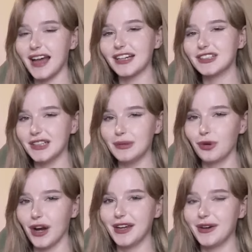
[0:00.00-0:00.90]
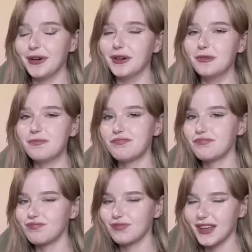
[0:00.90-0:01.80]
actually pretty cool.
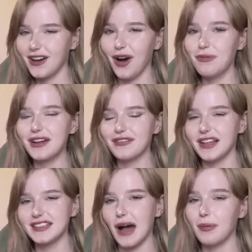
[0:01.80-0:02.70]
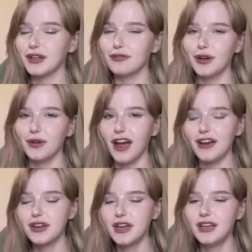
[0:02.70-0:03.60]
Can't wait for that to happen in real
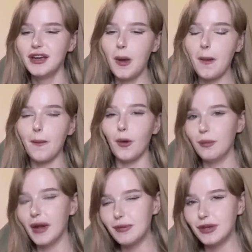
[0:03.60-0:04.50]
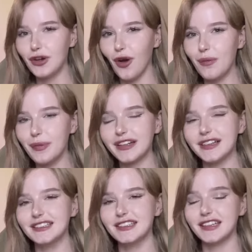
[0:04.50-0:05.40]
life. Or maybe not,
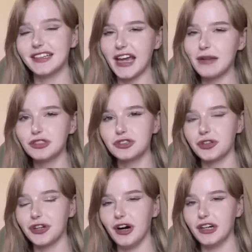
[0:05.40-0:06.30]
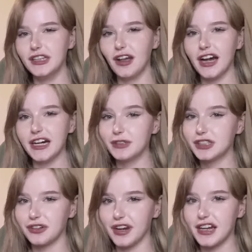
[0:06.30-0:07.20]
because the game Sword Art Online
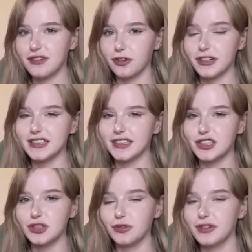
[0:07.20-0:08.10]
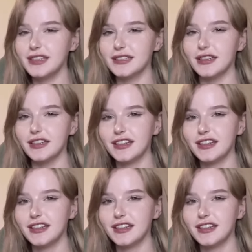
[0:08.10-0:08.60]
was created for a sinister reason.